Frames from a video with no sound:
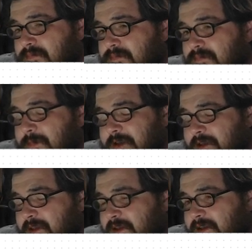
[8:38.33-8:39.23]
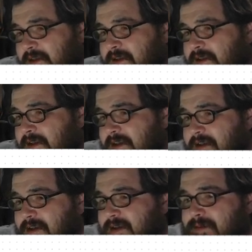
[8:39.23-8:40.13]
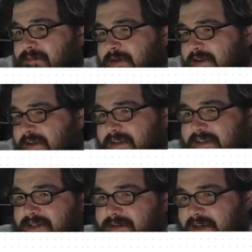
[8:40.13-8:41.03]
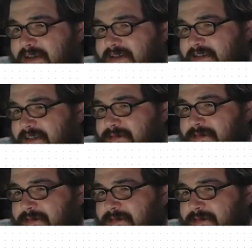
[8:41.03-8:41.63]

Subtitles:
yeah. But it seems